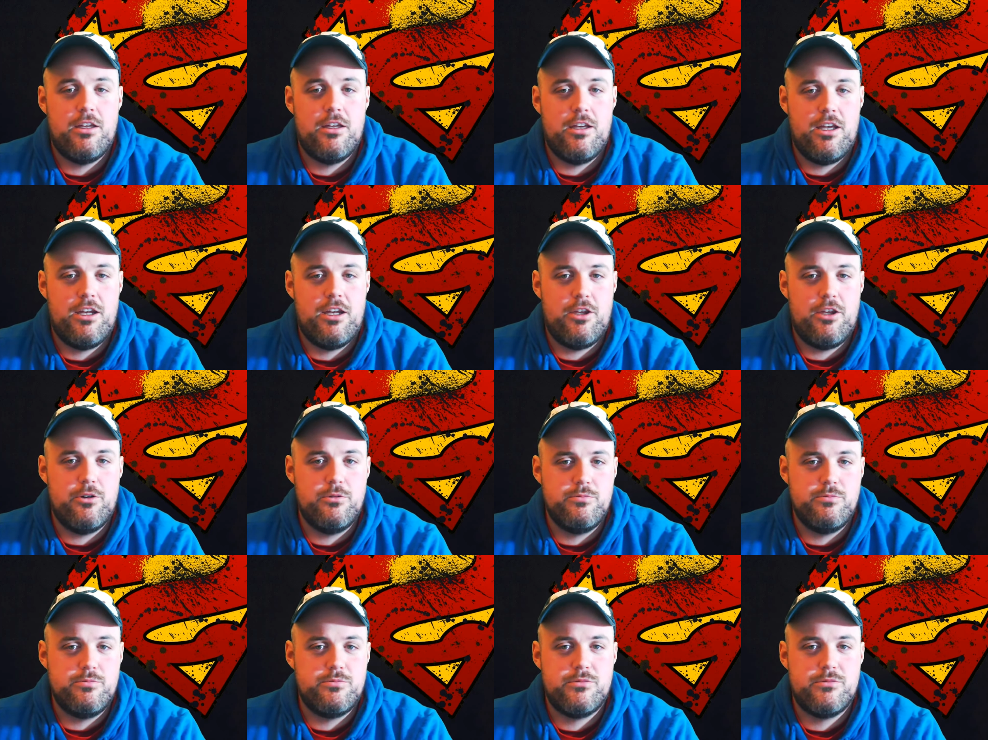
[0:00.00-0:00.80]

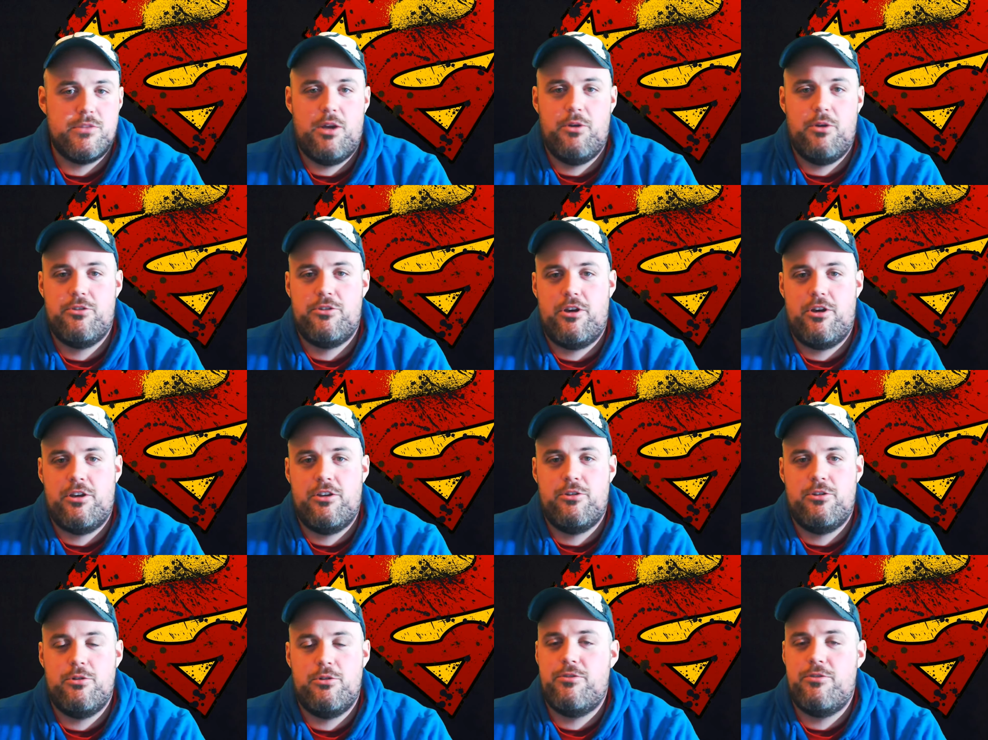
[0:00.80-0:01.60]
Anywho, I was
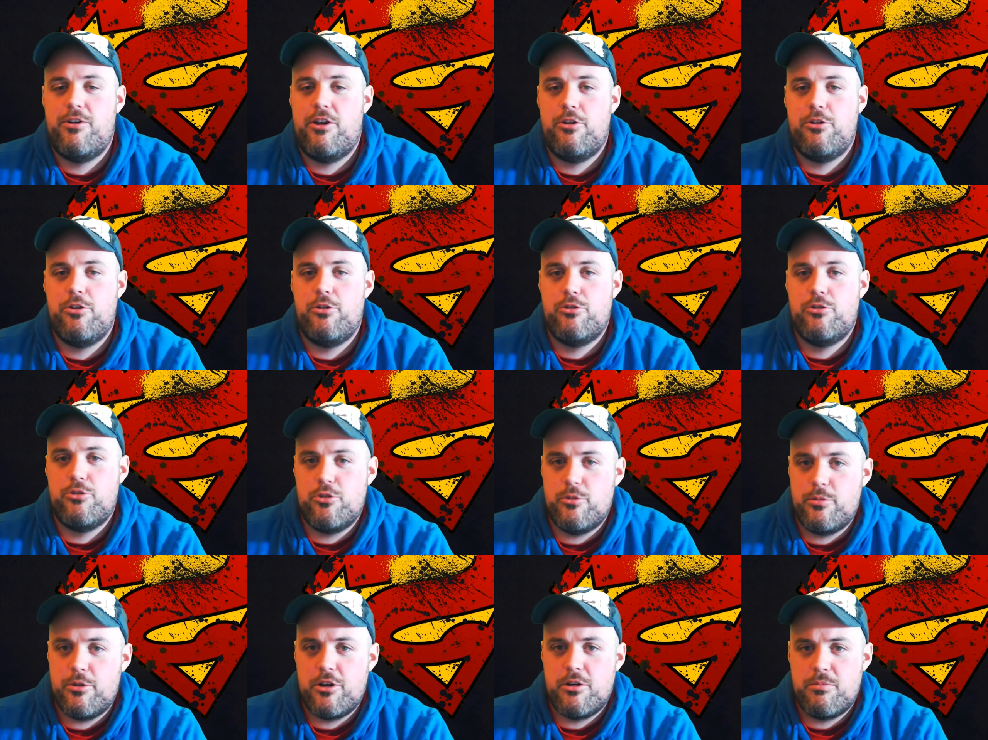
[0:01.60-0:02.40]
talking to a fellow
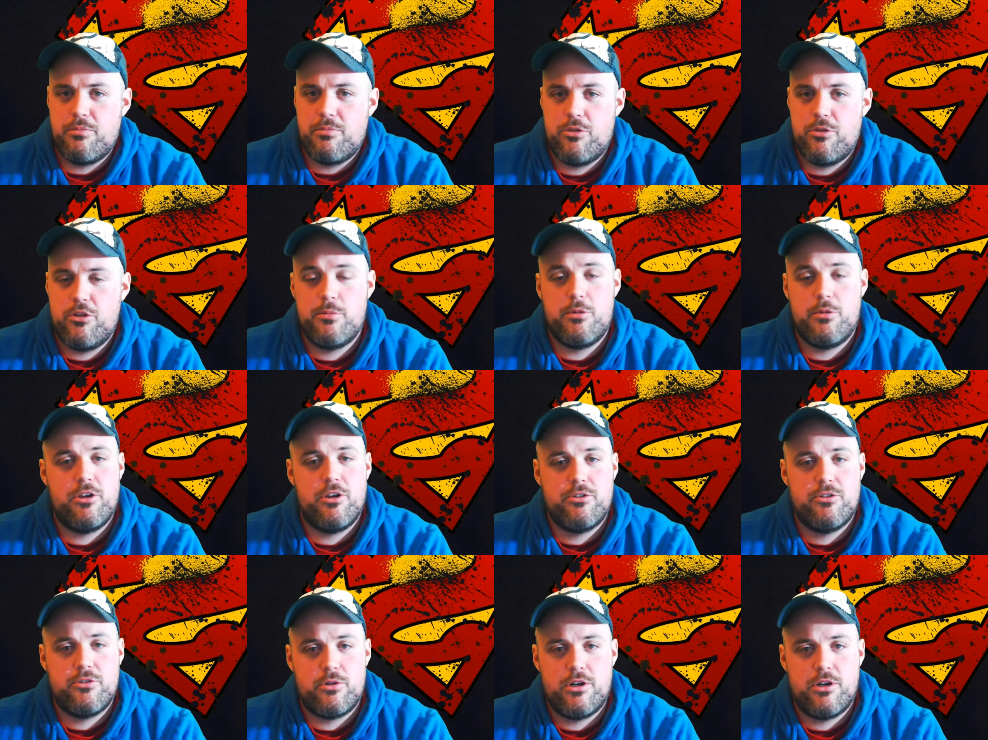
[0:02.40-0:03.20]
YouTuber, the
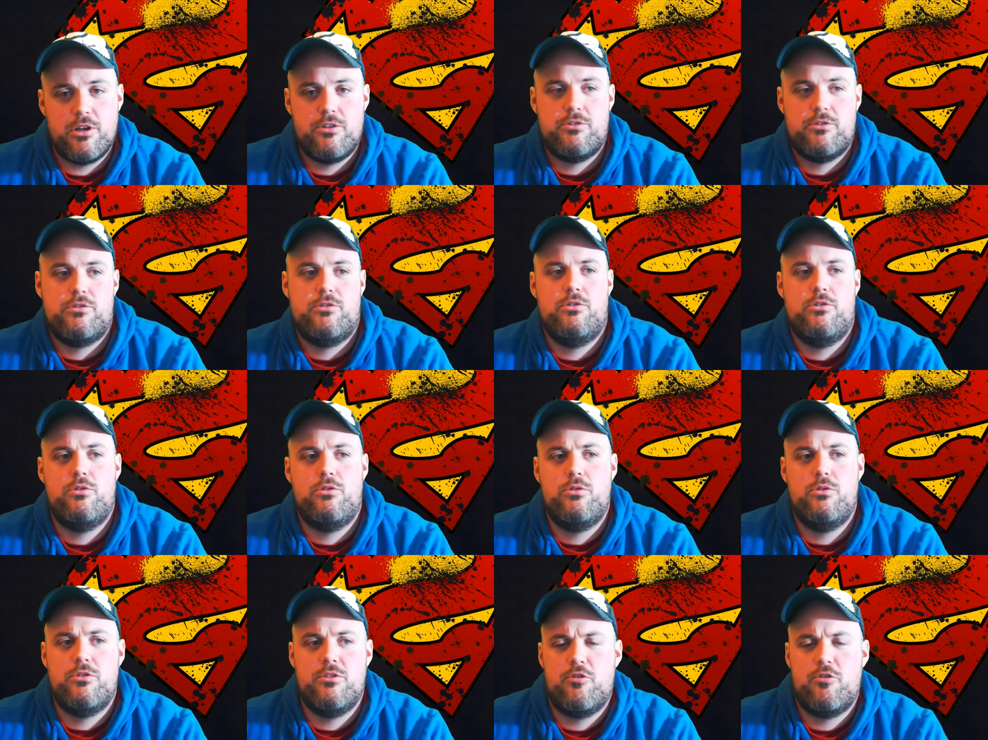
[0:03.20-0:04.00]
Birdiesaurus,
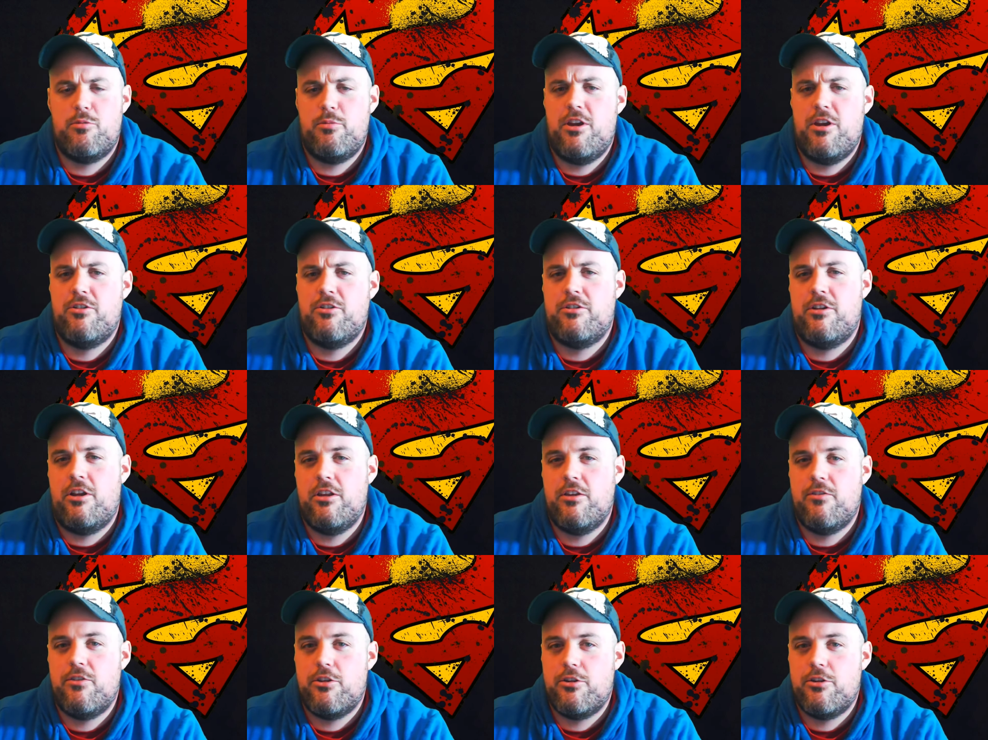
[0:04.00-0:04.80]
whose information I'll
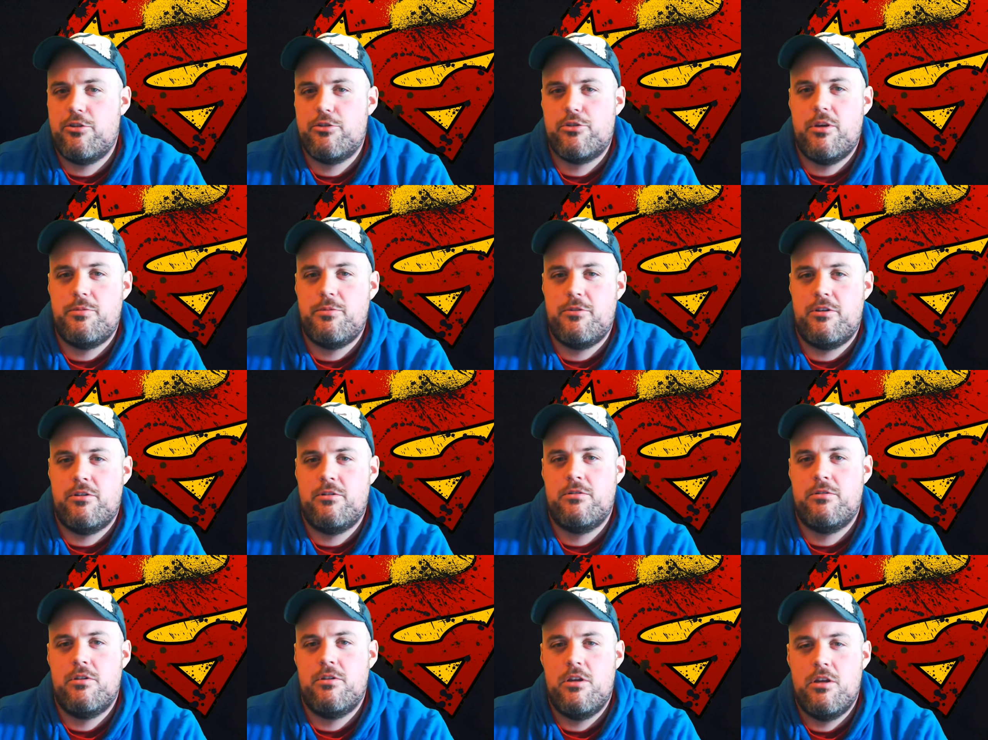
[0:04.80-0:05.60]
leave in the
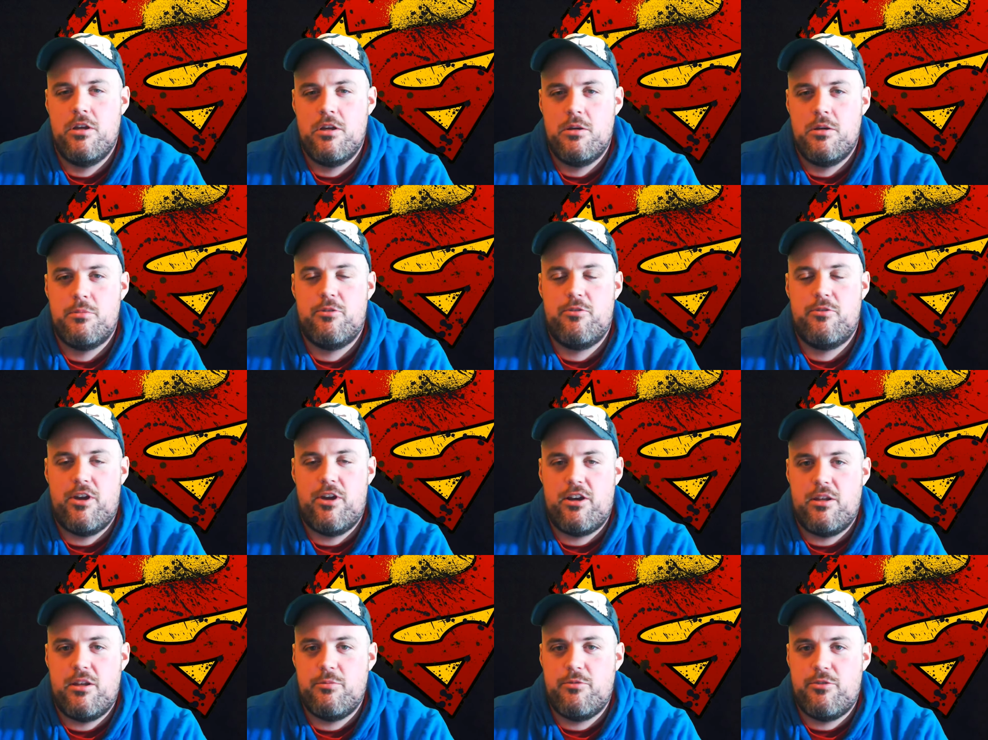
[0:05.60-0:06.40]
description,
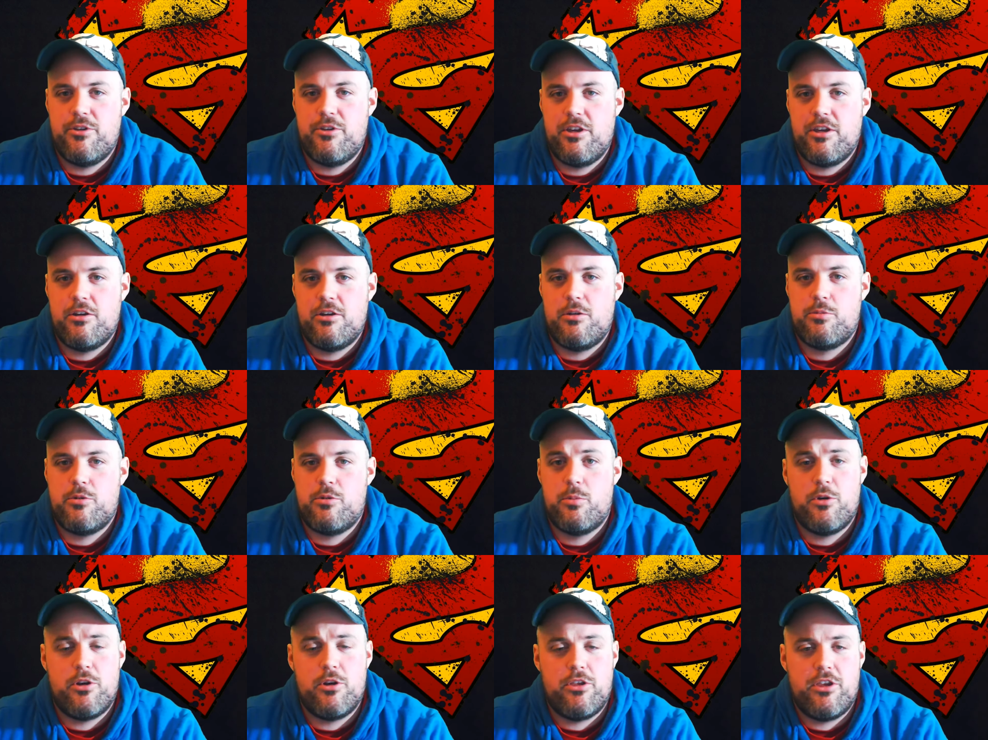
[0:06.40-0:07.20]
provided I'm feeling
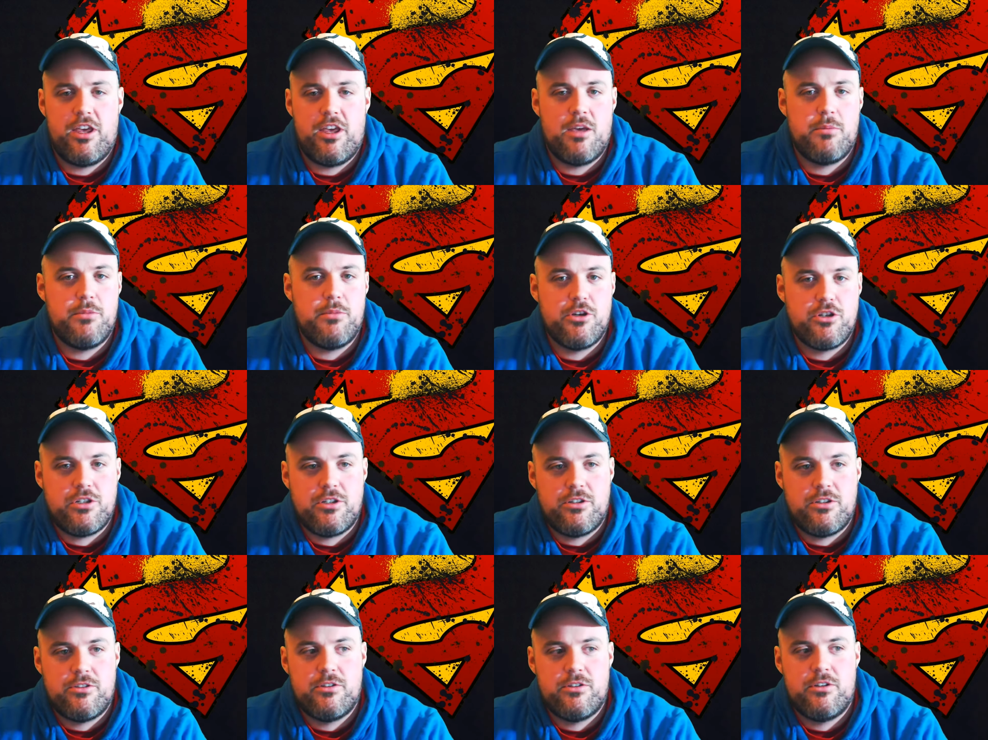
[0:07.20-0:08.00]
appropriately
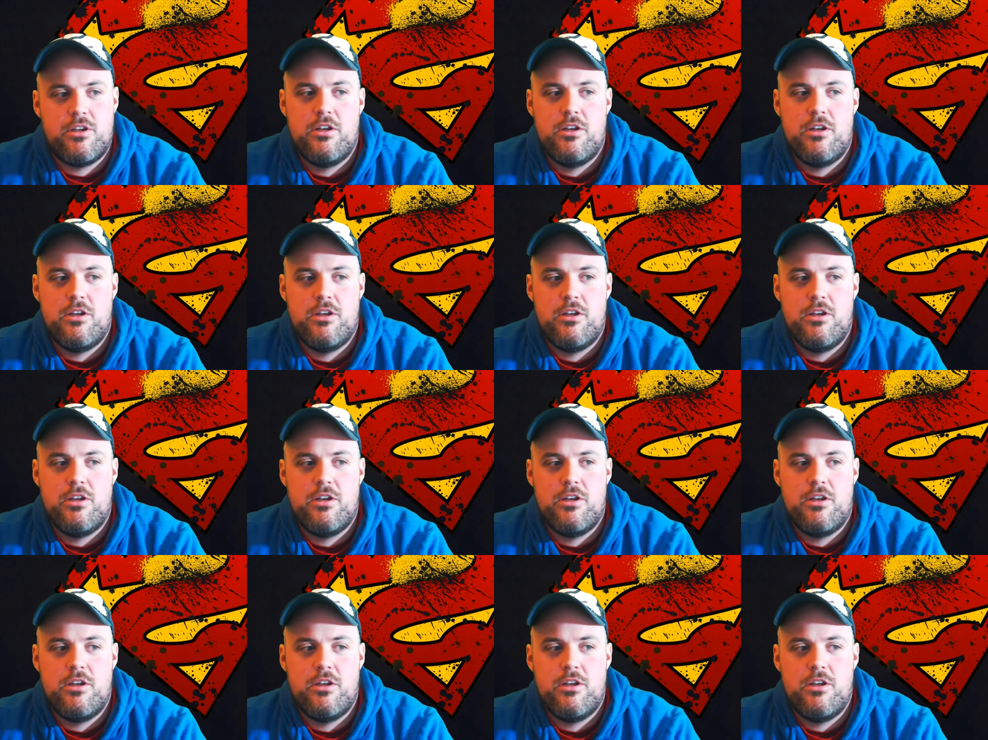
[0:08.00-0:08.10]
ambitious,